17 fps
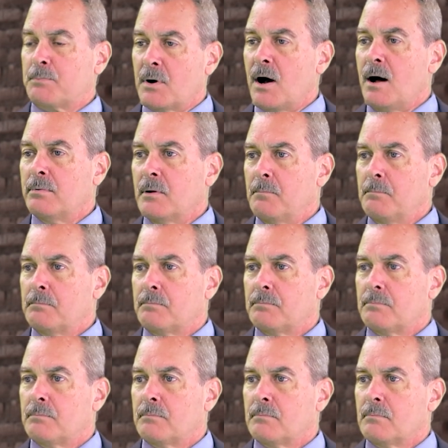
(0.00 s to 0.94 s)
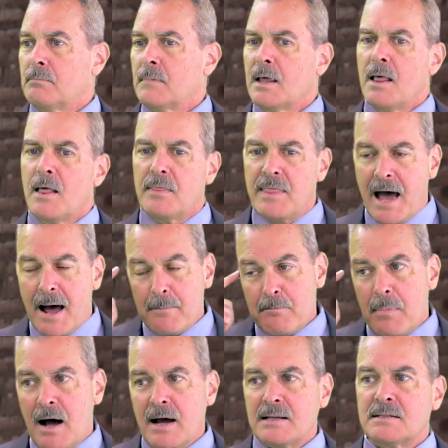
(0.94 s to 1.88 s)
problem. That
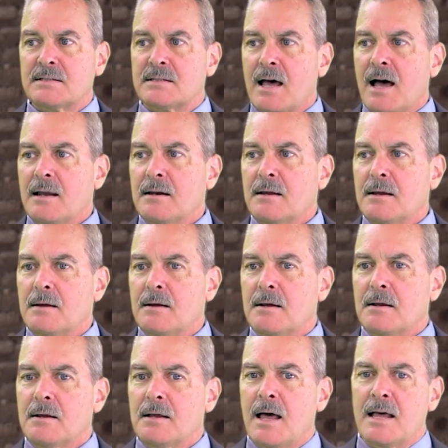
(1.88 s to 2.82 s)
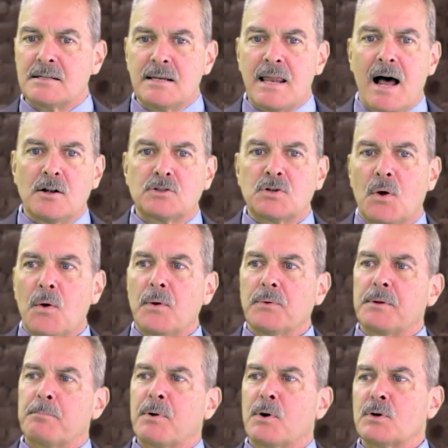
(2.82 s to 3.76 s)
mindset has now told
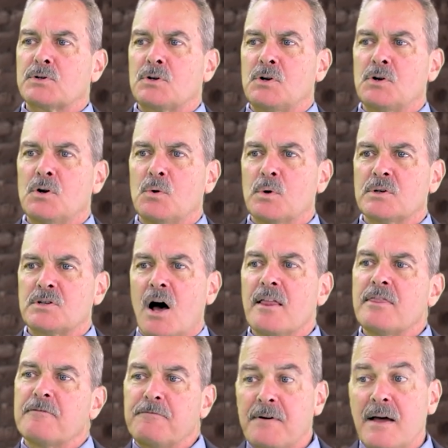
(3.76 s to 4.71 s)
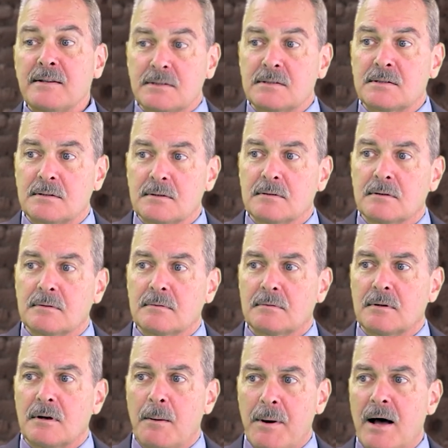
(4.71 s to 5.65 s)
the person who was on the fence
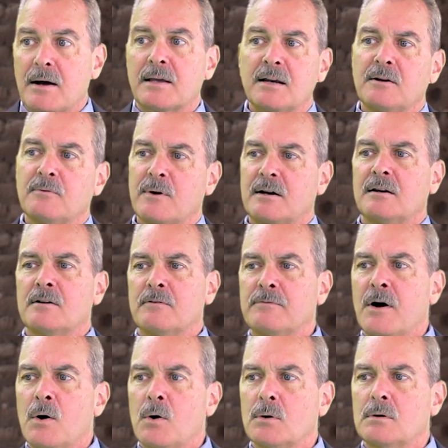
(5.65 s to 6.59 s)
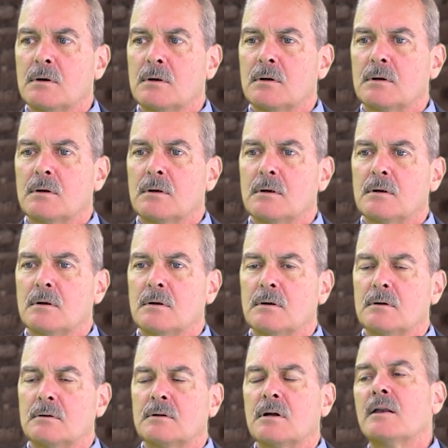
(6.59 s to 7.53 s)
about getting ready to vote
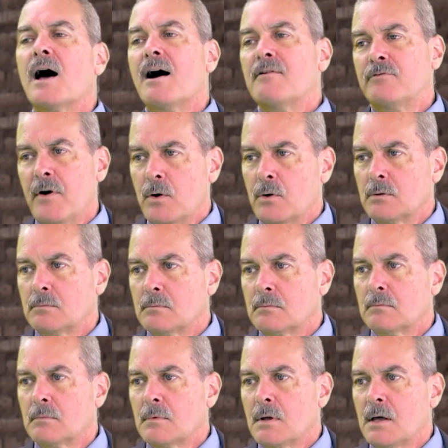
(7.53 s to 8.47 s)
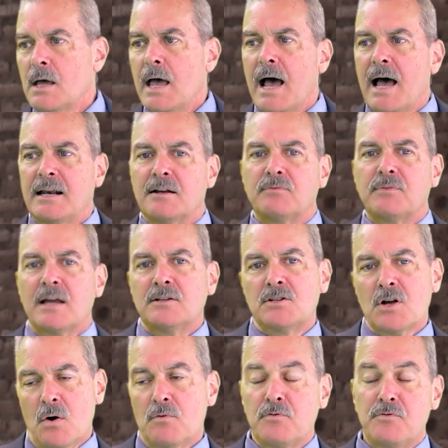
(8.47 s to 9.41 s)
to not vote. And if they
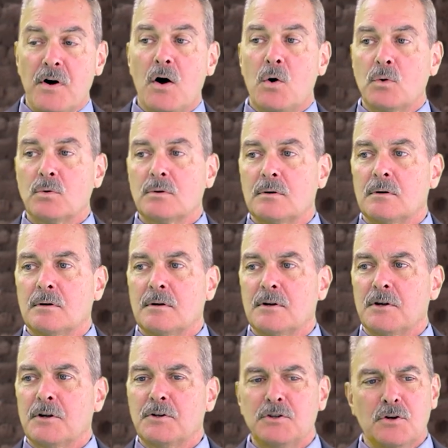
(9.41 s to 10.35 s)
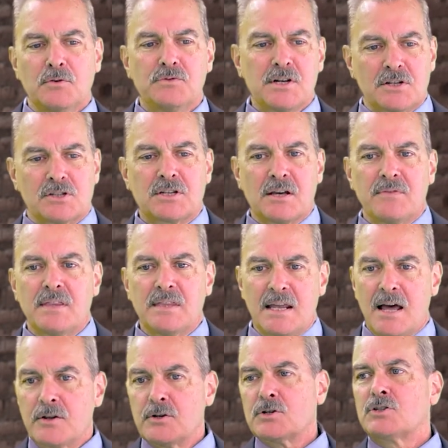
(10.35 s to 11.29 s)
don't vote, you've just given
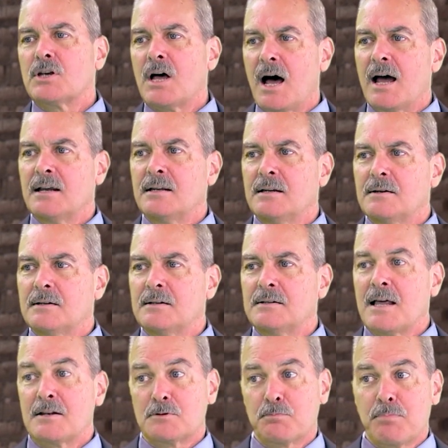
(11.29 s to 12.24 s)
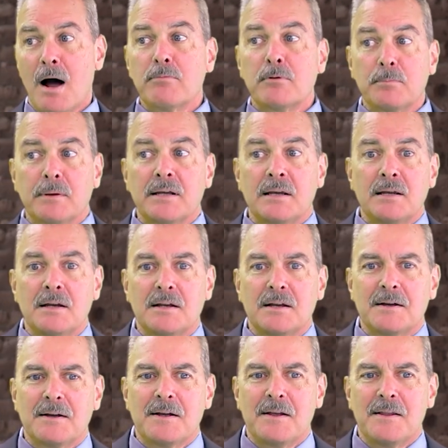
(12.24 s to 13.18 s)
the other side, that's probably
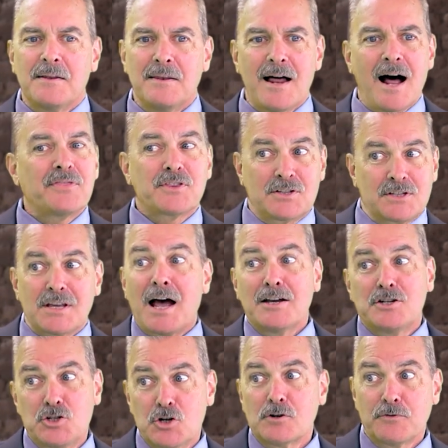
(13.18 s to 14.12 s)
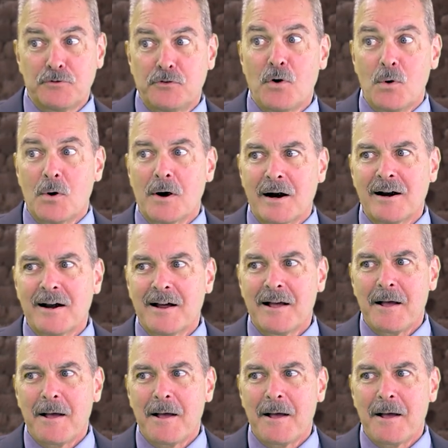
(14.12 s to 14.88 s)
not the side you're for,